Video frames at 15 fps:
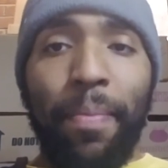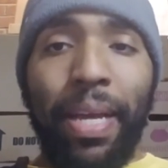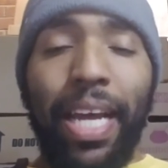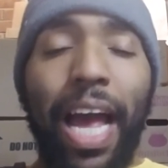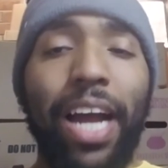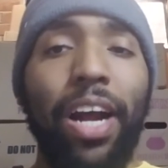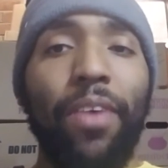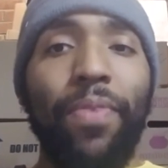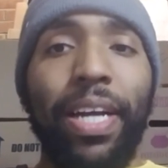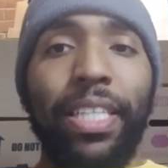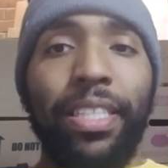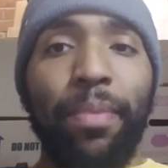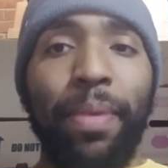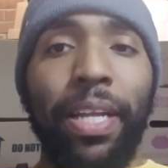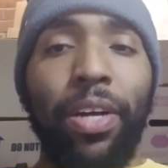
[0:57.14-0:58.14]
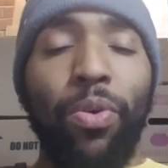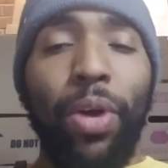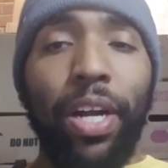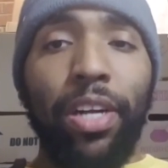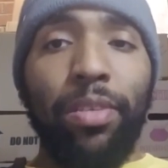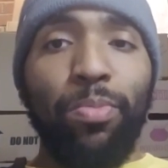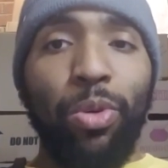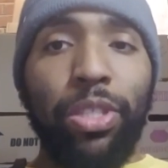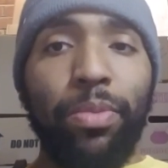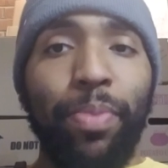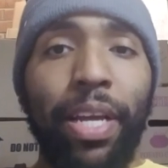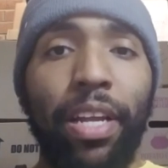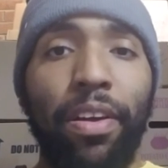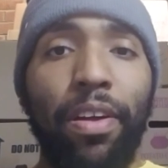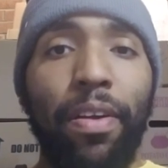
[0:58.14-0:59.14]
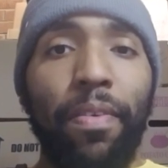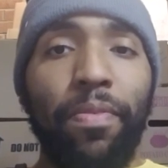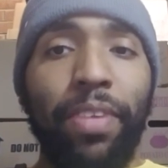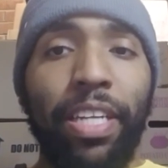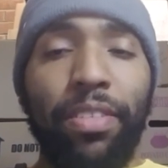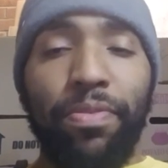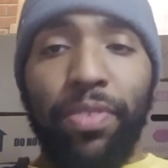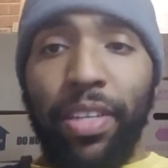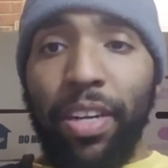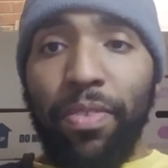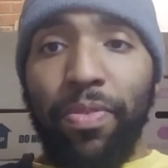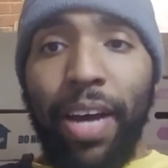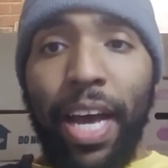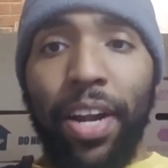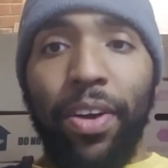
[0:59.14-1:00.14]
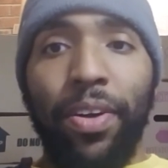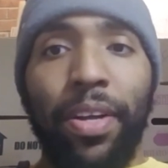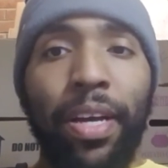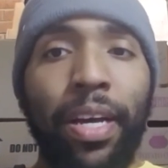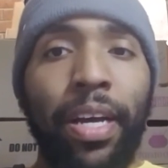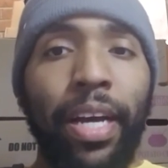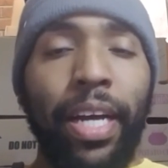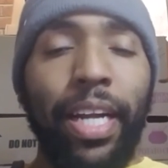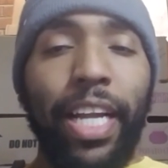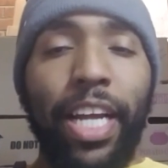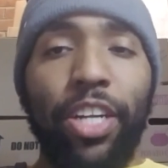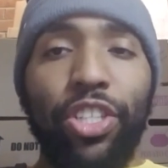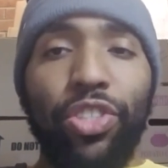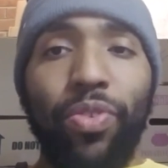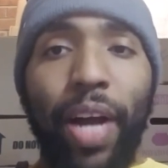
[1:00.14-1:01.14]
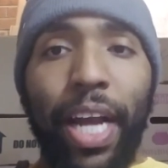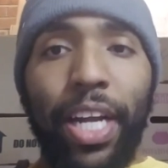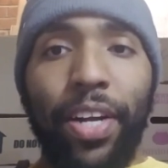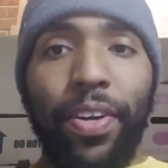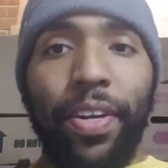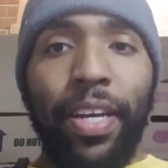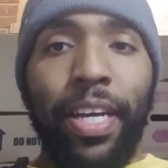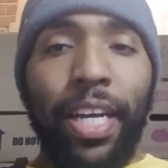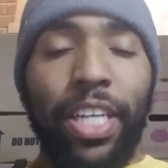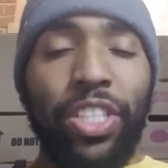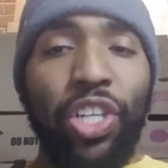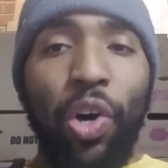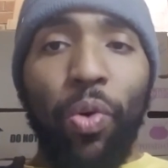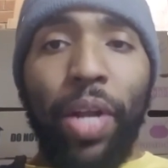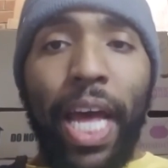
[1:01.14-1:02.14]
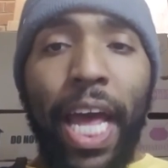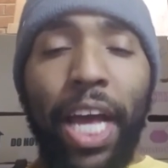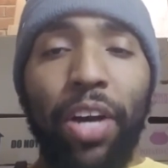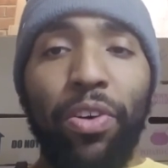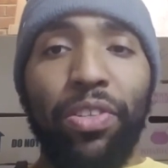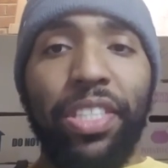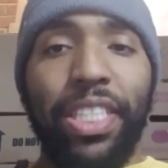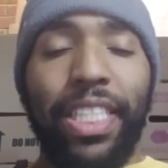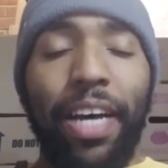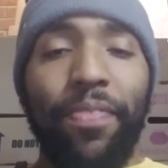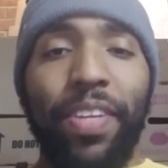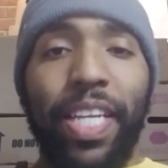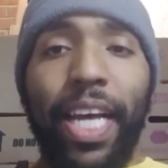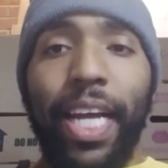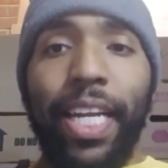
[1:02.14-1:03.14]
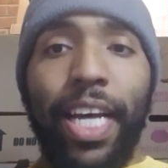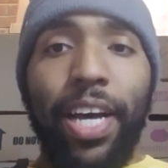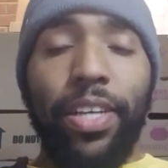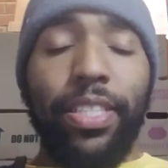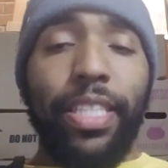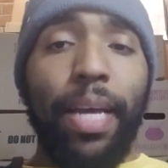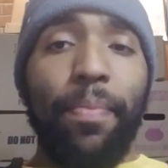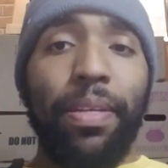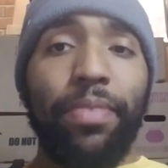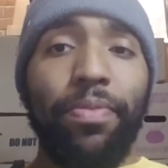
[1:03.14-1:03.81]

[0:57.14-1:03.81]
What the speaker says: Kai Car France should be the quicker, more speedier, fleet-footed fighter, cleaner striker, control the angles, stuff the takedowns, keep this